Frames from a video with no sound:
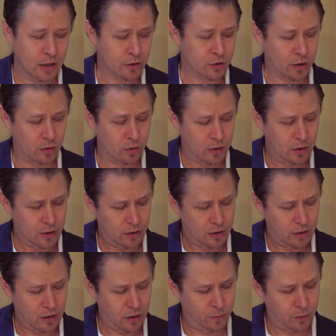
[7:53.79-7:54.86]
So
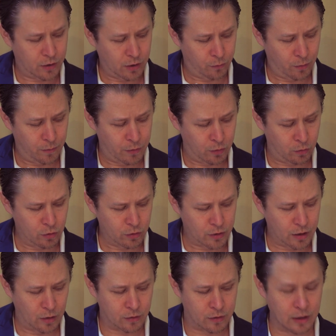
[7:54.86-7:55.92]
if you go from the root
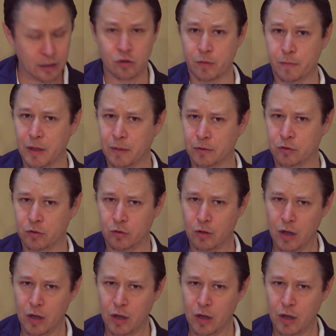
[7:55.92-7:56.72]
note there, you should be able to,